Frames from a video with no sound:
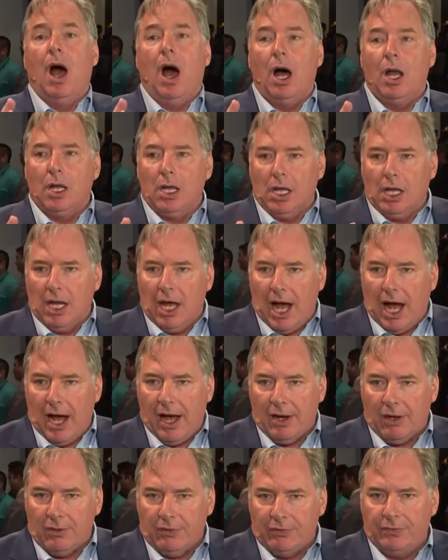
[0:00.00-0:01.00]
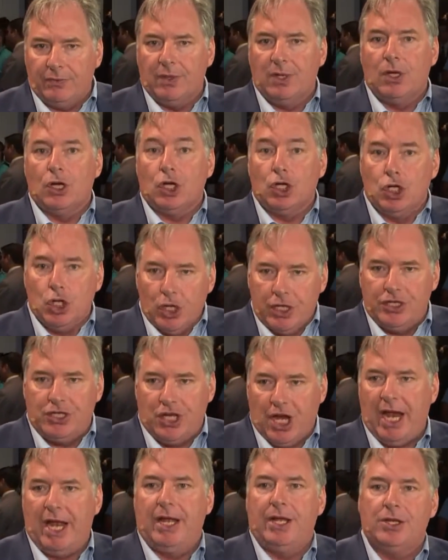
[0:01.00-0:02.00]
a lot of good
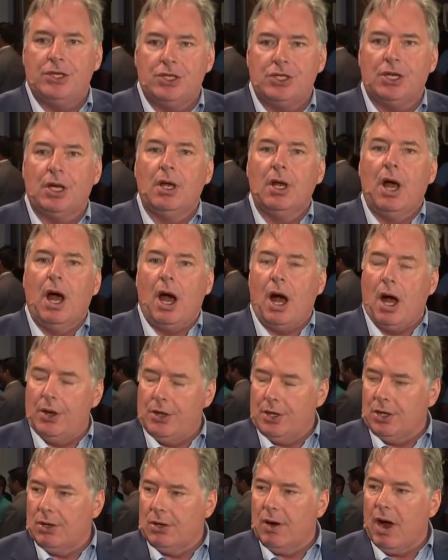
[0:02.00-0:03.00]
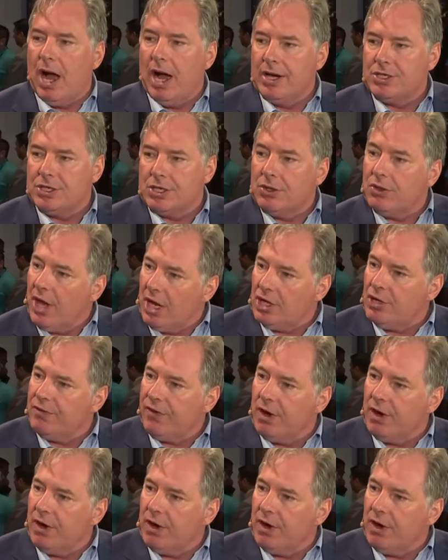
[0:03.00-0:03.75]
change on the horizon. Thank